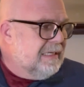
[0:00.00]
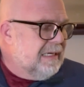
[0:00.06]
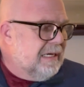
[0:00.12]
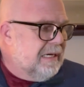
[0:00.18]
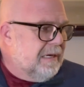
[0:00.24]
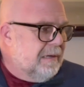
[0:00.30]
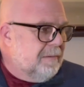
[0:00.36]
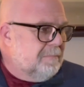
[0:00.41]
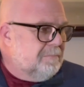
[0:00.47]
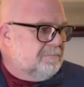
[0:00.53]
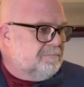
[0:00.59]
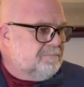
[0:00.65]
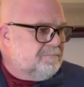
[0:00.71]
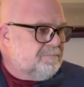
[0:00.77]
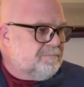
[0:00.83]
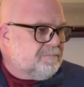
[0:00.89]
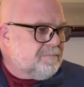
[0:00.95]
Um,
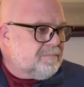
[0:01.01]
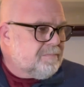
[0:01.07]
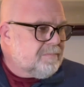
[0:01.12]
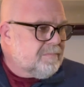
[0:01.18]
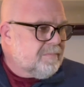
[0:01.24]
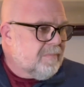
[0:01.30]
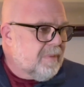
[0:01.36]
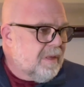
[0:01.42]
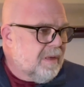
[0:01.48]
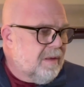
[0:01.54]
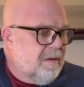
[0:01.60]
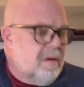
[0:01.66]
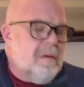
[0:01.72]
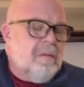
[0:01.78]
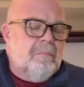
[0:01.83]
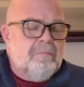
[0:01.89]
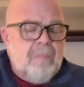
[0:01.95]

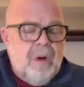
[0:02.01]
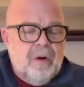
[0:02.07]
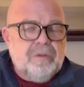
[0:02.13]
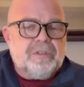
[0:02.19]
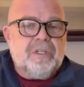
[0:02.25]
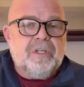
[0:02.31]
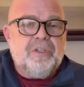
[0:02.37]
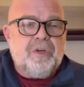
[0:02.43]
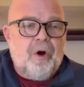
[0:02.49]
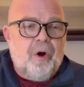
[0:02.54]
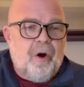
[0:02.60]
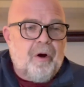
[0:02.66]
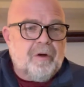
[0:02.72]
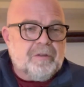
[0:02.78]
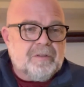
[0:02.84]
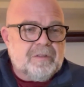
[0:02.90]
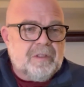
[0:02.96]
Most
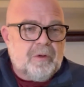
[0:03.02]
guitars,